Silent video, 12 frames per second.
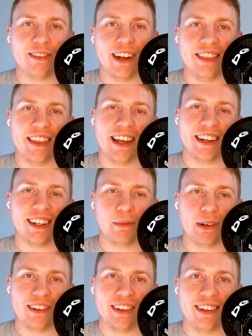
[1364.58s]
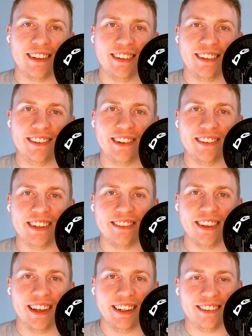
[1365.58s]
right there. Come on. The joke is
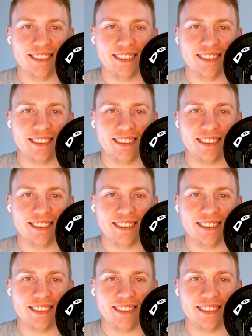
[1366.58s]
there.